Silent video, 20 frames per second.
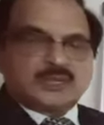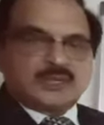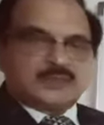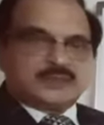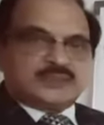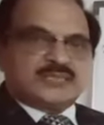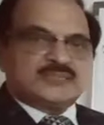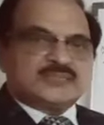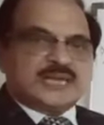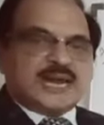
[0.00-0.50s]

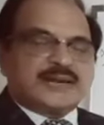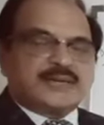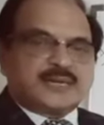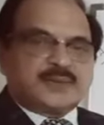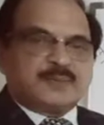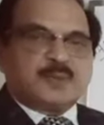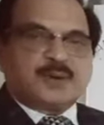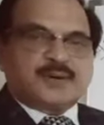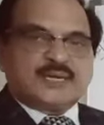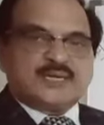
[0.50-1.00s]
This
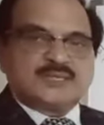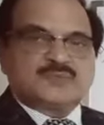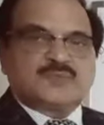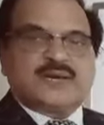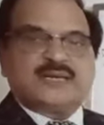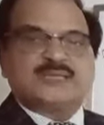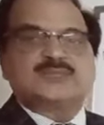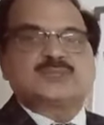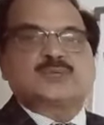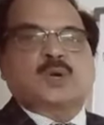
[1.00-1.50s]
antibody is
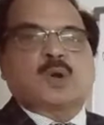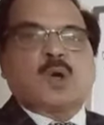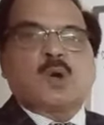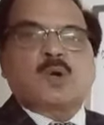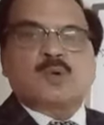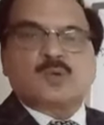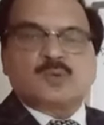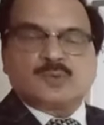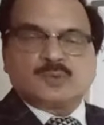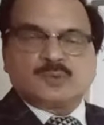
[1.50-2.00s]
very
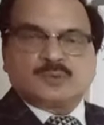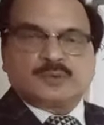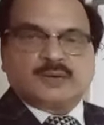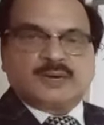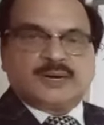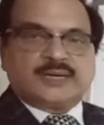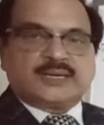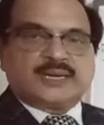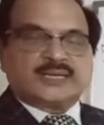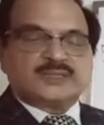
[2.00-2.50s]
strong.
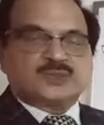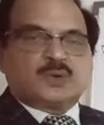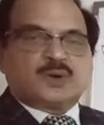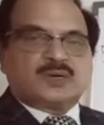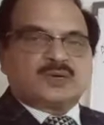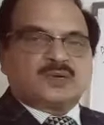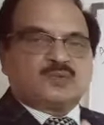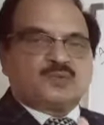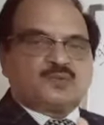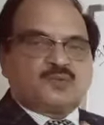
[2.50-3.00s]
It has
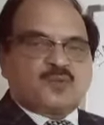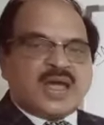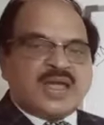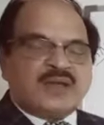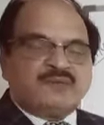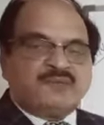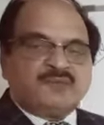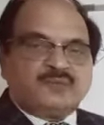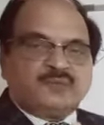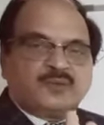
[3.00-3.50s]
got
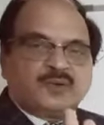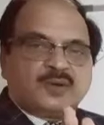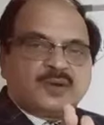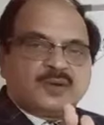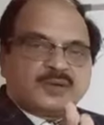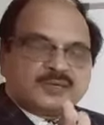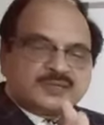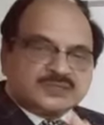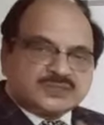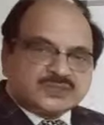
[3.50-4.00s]
5
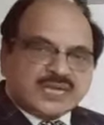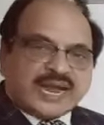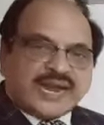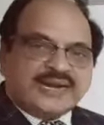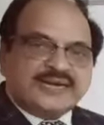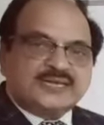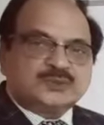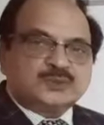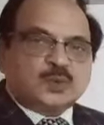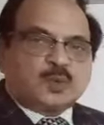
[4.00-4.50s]

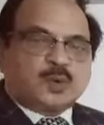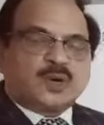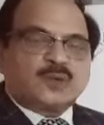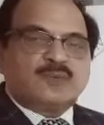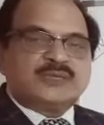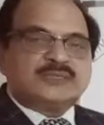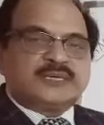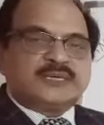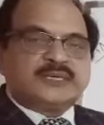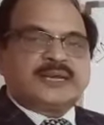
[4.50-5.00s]
sites on
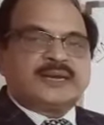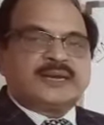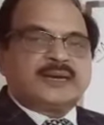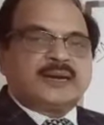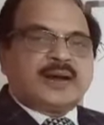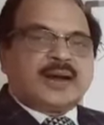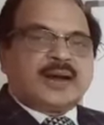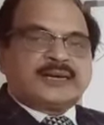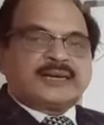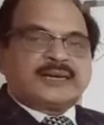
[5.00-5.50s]
which it
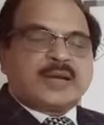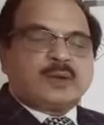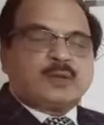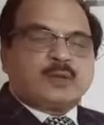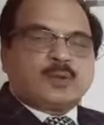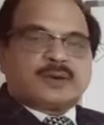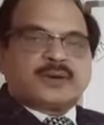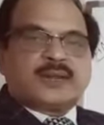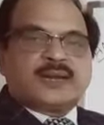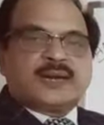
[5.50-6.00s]
can attack
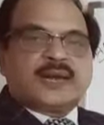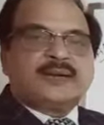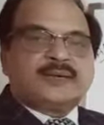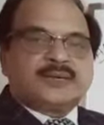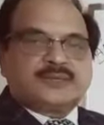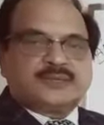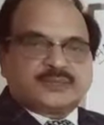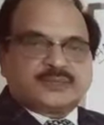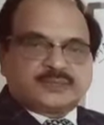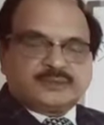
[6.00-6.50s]
on an
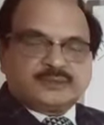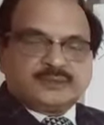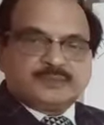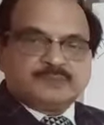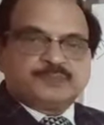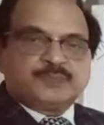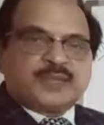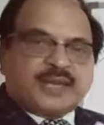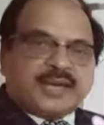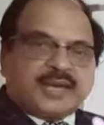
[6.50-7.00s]
antigen
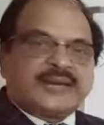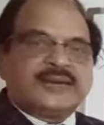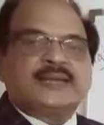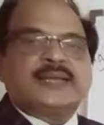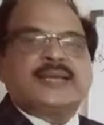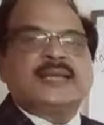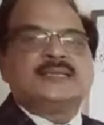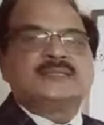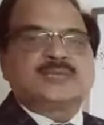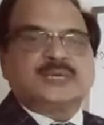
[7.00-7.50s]
and
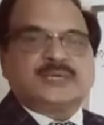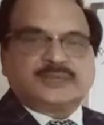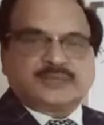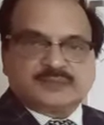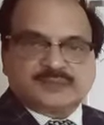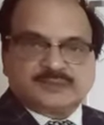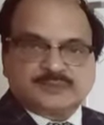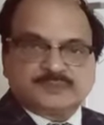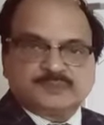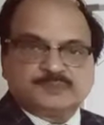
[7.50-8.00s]
kills it.
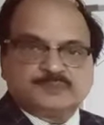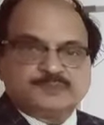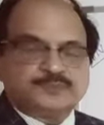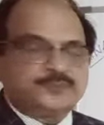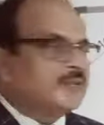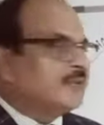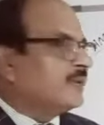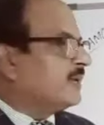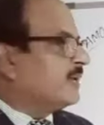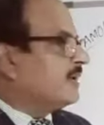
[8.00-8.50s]

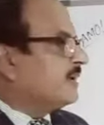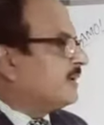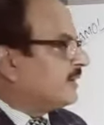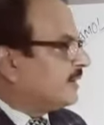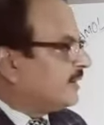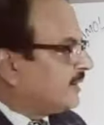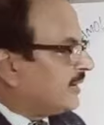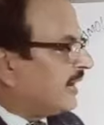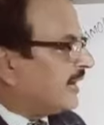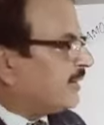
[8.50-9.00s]

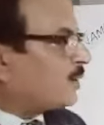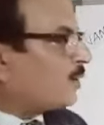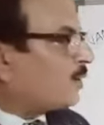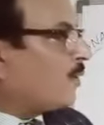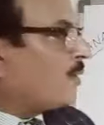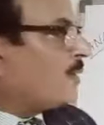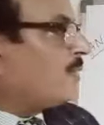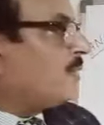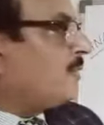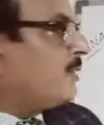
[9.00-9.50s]
Later
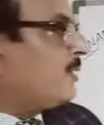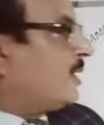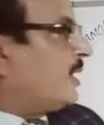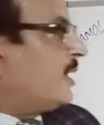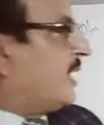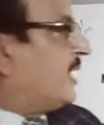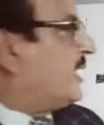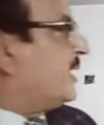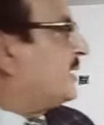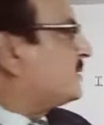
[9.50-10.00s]
on,
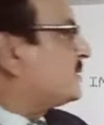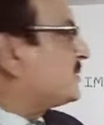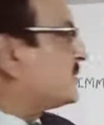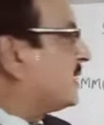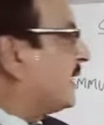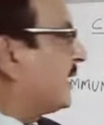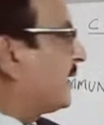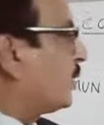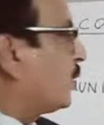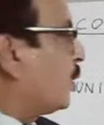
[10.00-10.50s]
it's
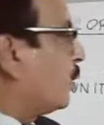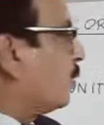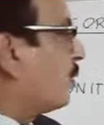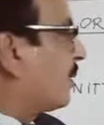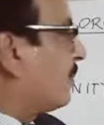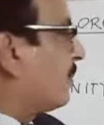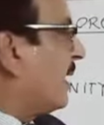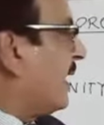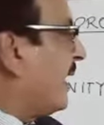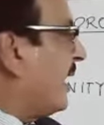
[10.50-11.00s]
taken over
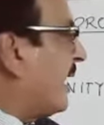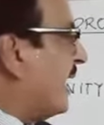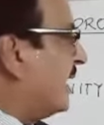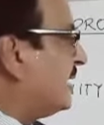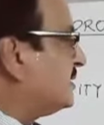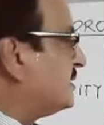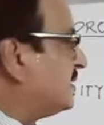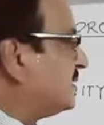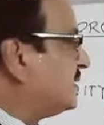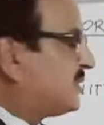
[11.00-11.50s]
by
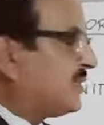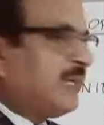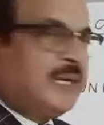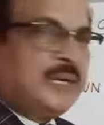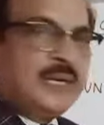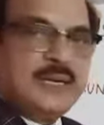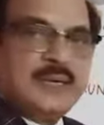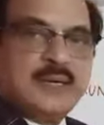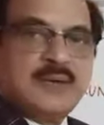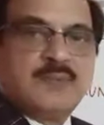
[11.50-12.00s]

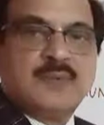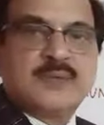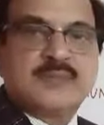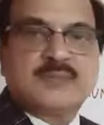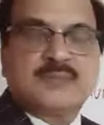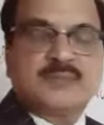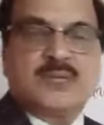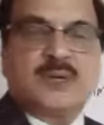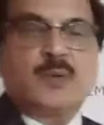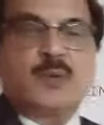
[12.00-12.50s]
IgG, which is a